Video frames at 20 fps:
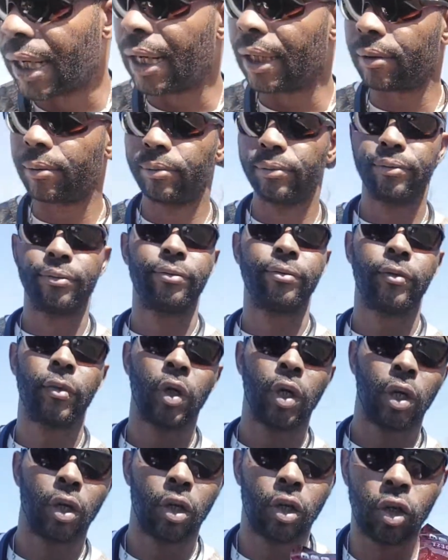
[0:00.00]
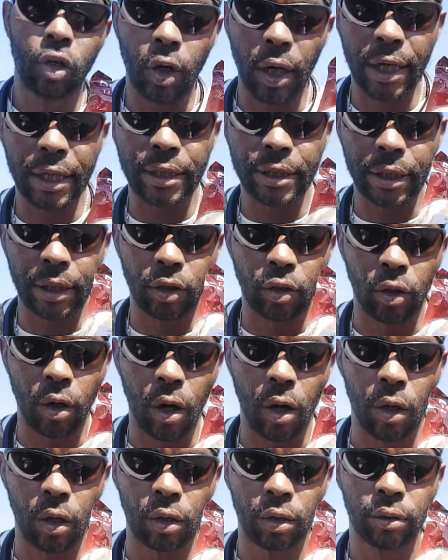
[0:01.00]
like crazy
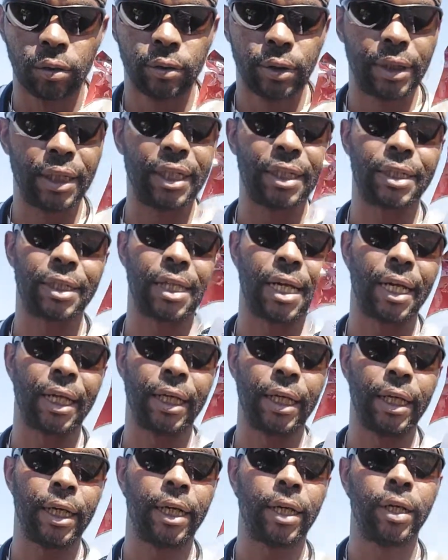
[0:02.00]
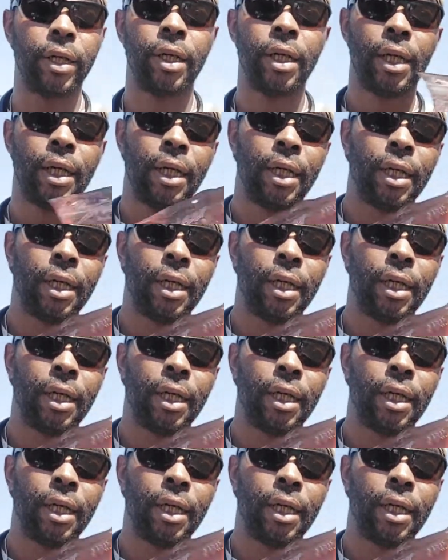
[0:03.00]
crawl. This thing here,